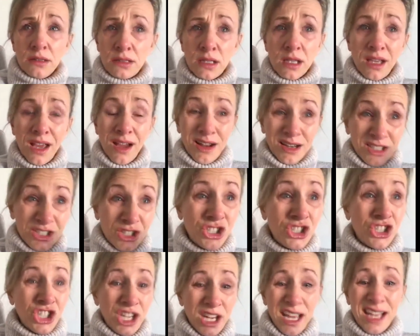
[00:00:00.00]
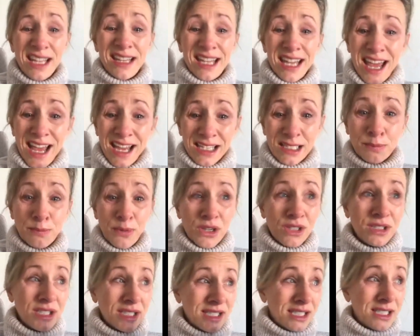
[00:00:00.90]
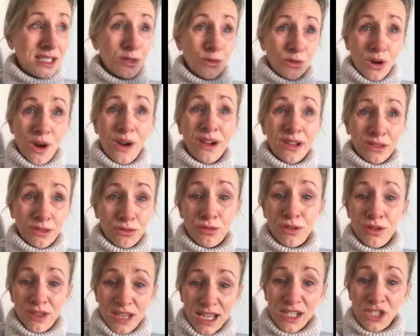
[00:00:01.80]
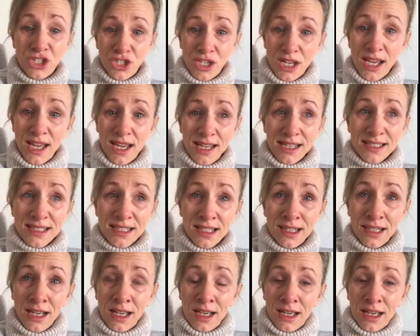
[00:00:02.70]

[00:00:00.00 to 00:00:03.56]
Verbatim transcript: And shit, the experts are still going through their shit.